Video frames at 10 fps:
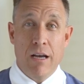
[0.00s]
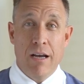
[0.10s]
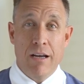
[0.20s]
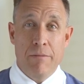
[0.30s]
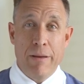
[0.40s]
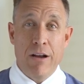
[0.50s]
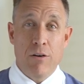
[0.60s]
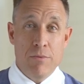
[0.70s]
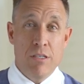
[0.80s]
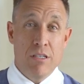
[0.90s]

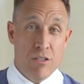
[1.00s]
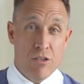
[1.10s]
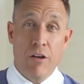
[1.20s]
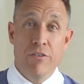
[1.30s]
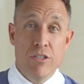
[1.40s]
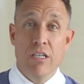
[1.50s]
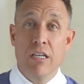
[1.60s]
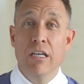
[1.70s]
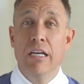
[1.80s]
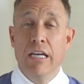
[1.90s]
bankruptcies and
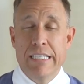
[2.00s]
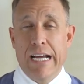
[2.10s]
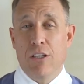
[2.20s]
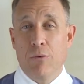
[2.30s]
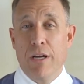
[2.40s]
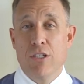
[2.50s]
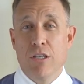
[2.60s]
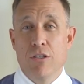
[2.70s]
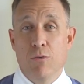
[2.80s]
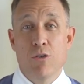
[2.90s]
insolvency declarations,